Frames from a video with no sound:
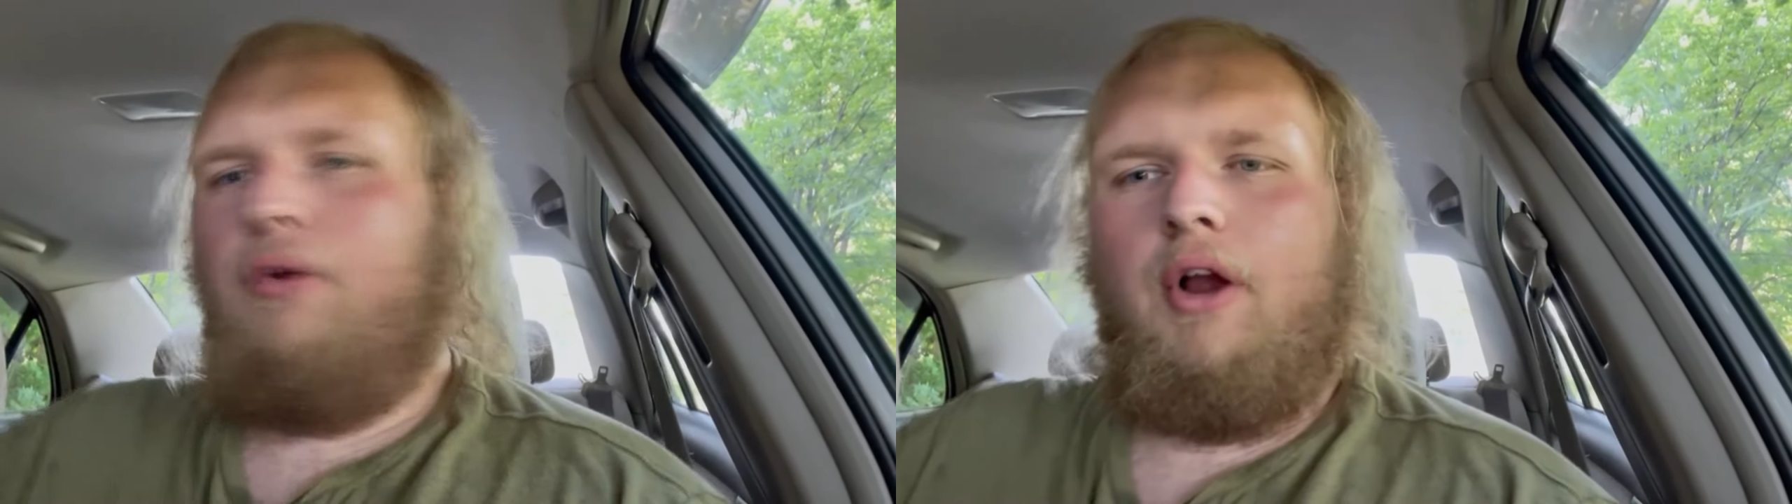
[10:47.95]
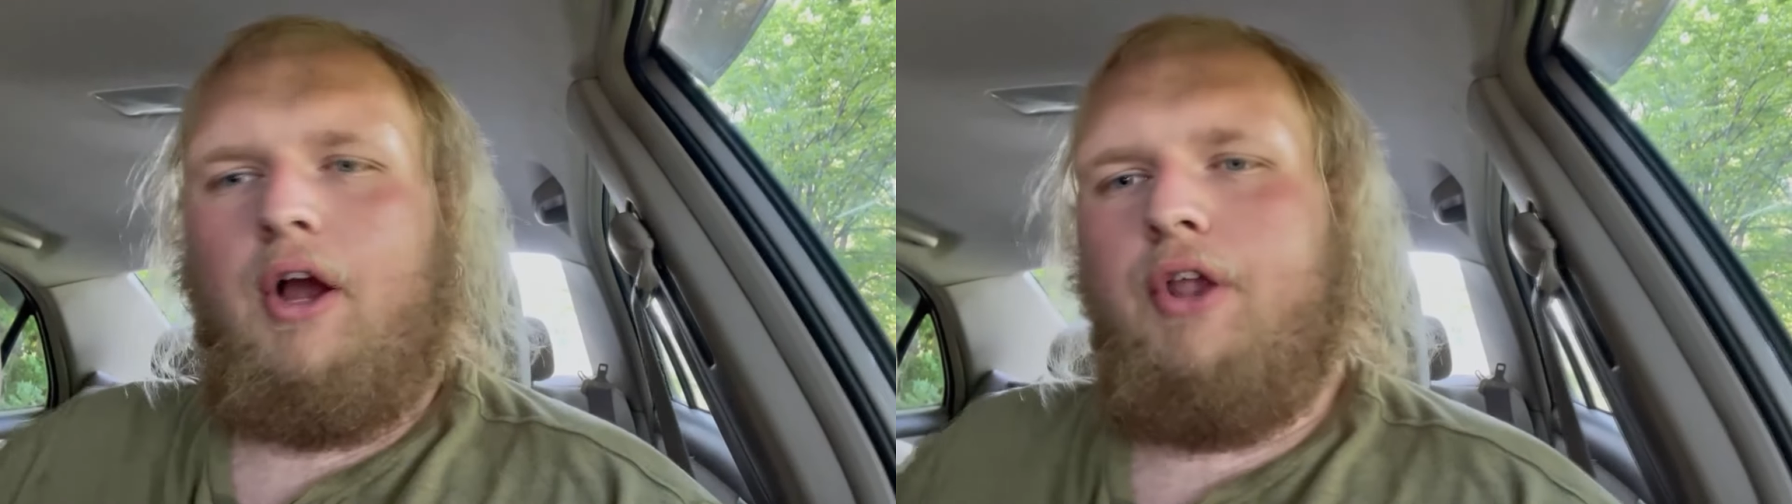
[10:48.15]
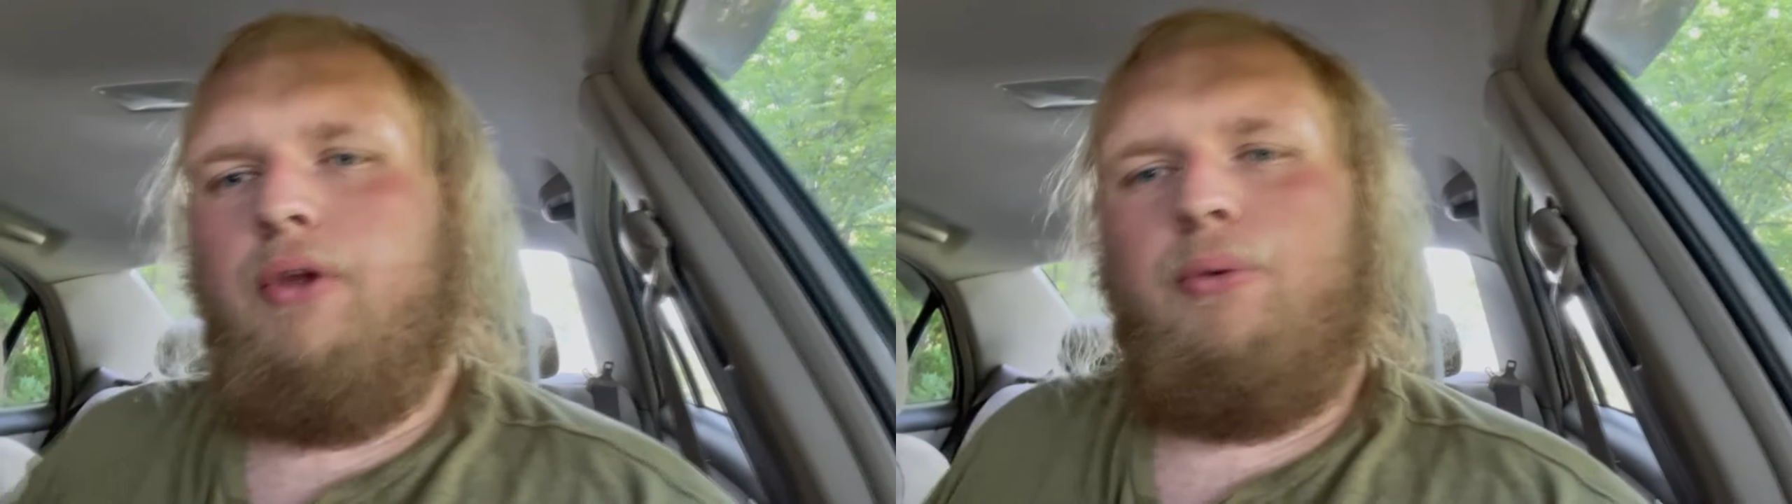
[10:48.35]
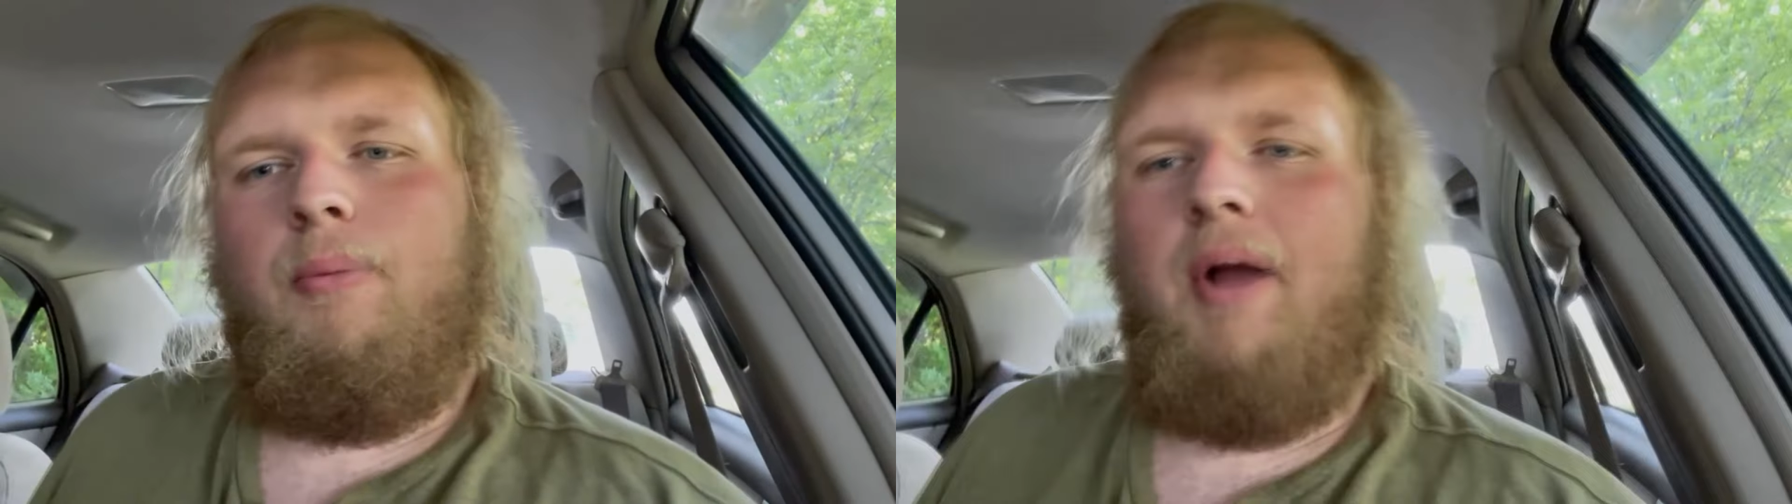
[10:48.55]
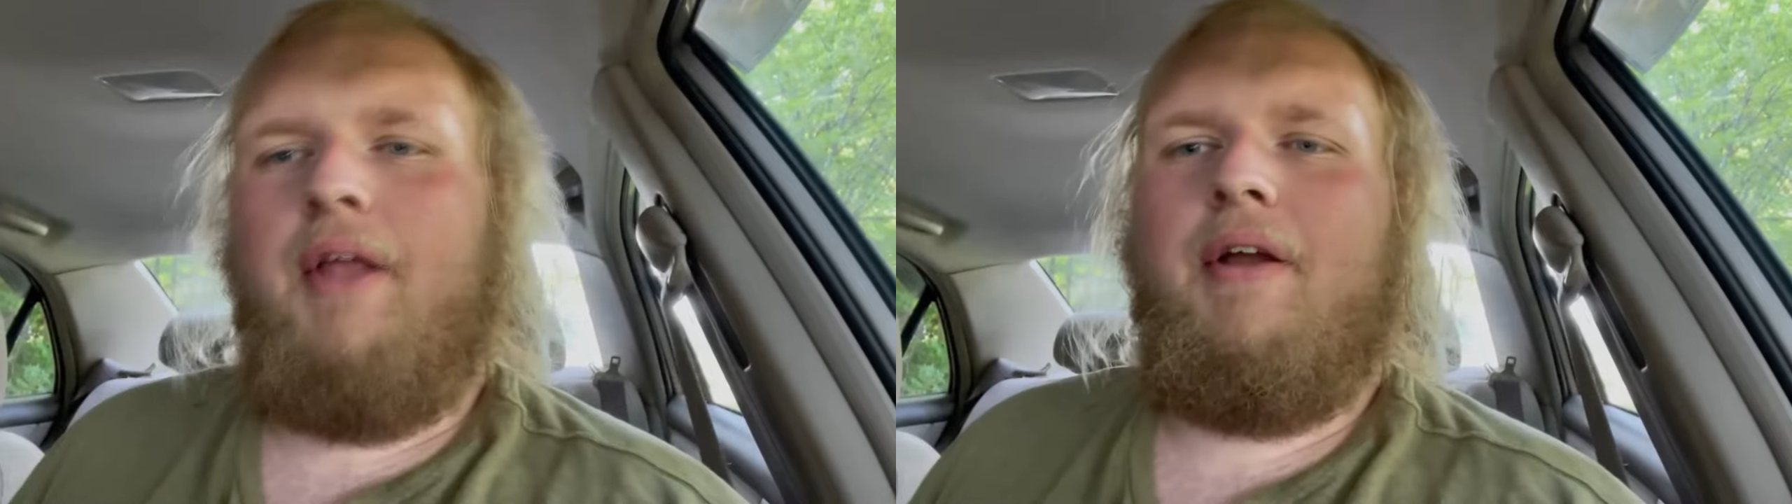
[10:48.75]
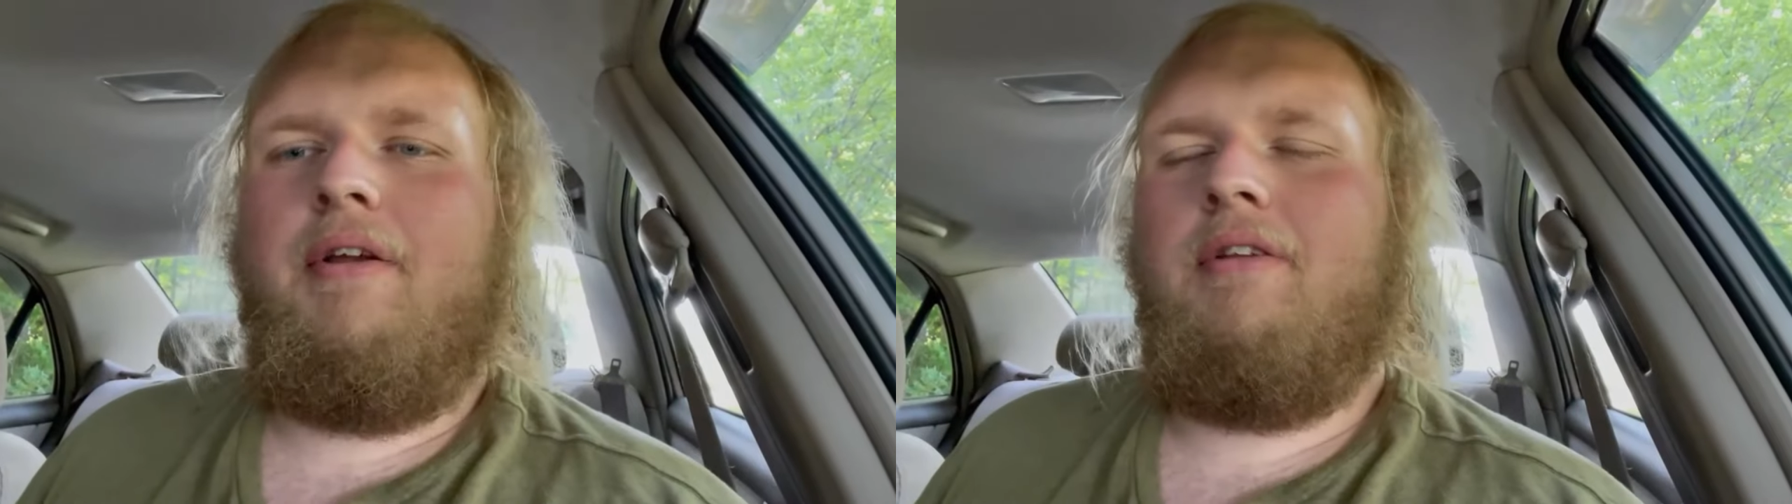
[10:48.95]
I got a used one back there.